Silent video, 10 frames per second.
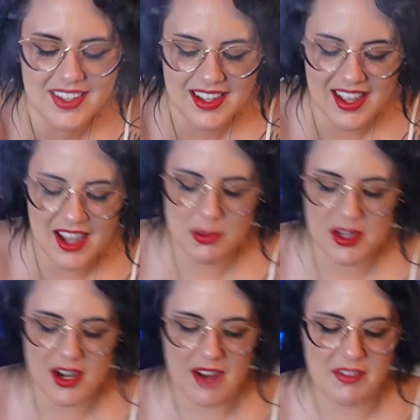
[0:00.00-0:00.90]
I hope
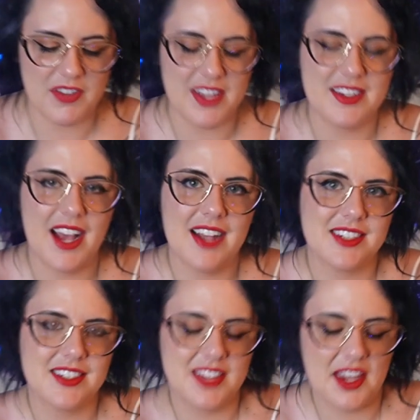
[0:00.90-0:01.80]
that you're having a
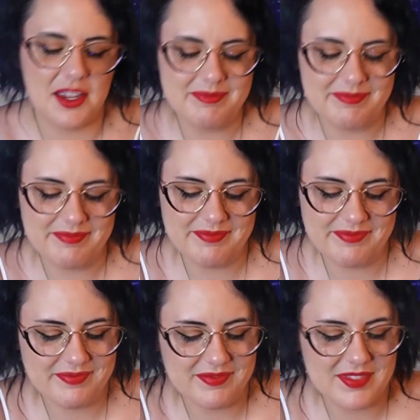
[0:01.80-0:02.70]
fantastic day.
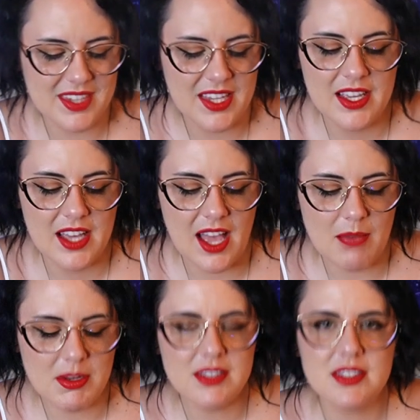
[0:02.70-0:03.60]

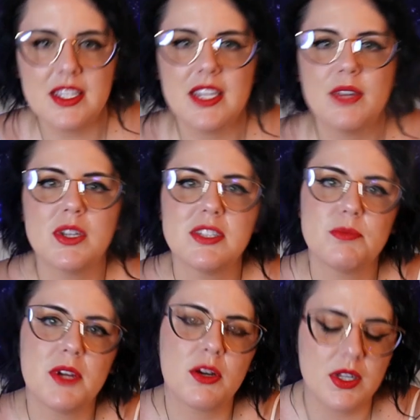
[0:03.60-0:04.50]
I'm going to see what
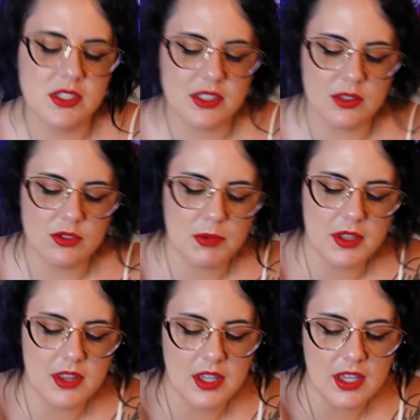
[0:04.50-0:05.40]
Spirit wants you to be
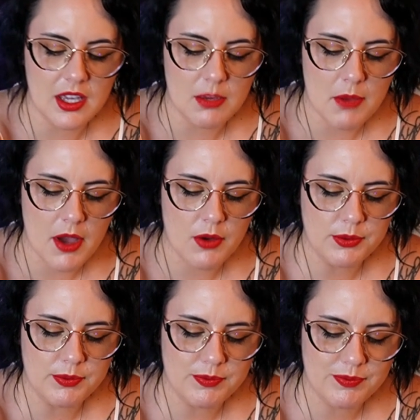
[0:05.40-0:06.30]
thinking about.
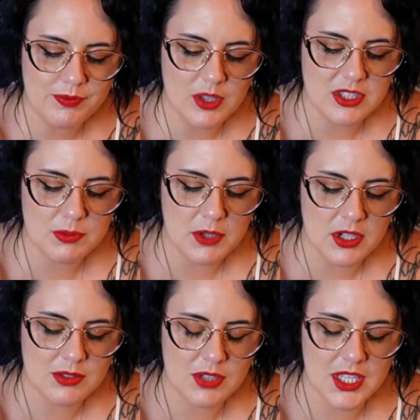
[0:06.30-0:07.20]
What Spirit
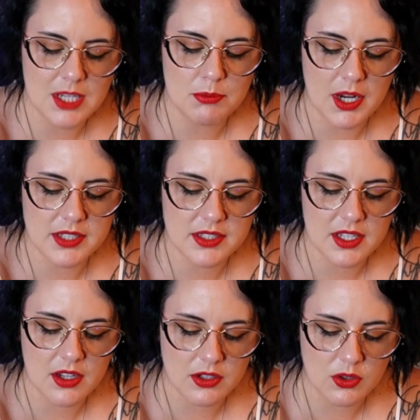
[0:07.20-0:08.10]
is really
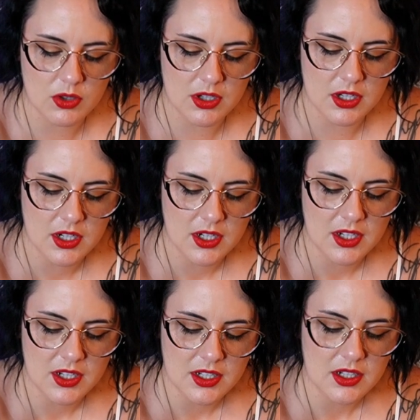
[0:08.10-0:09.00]
impressing on your
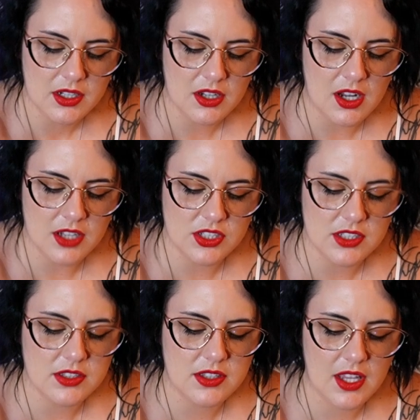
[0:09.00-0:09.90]

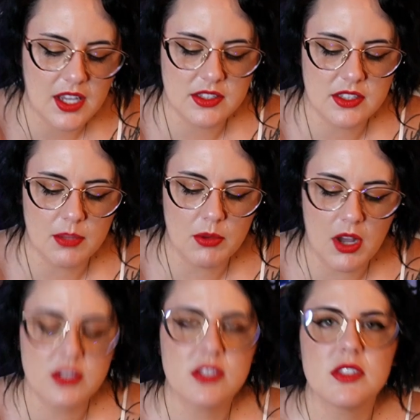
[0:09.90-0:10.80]
conscious and
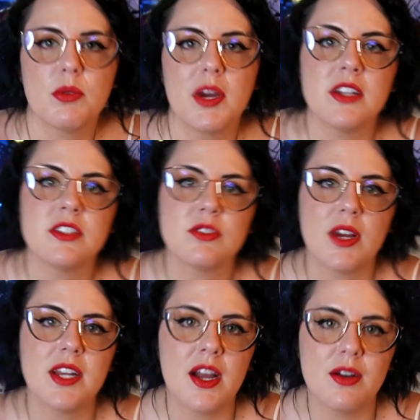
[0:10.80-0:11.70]
subconscious awareness
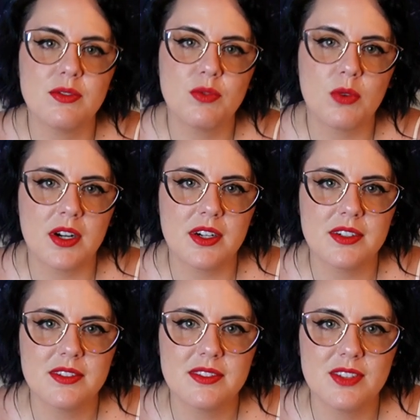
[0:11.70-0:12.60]
right now for
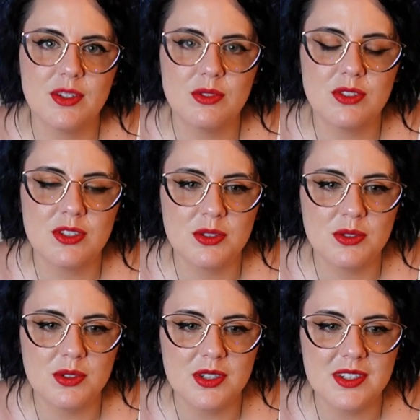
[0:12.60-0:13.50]
you to